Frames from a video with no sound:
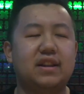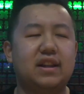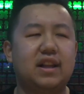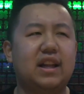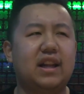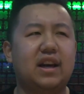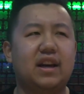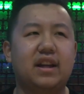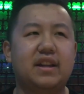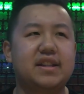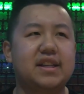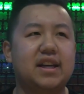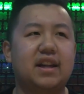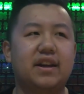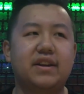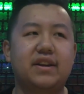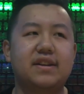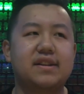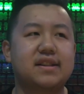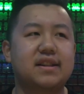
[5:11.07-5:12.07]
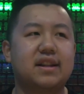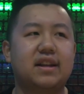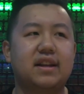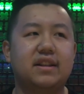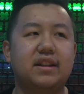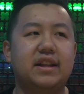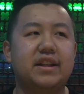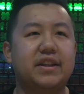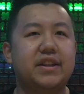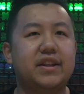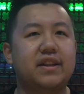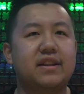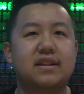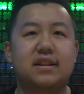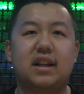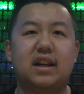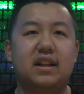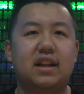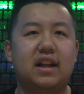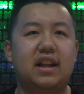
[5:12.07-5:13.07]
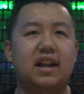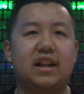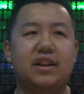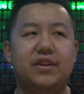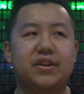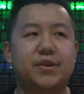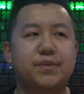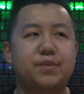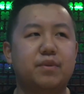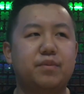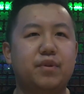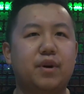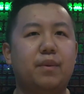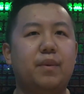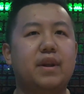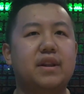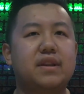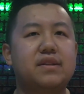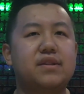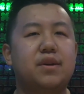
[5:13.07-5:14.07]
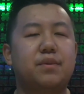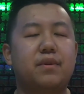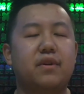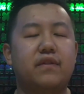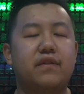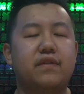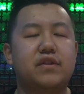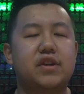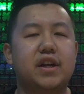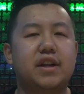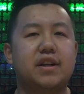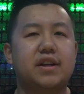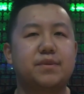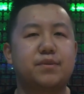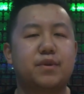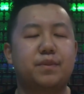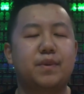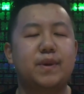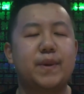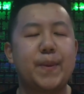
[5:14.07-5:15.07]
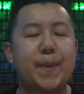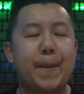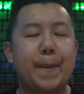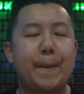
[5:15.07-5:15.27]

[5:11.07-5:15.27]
I like Italians, I like Indian, I like those, but probably to top it off, Chinese probably.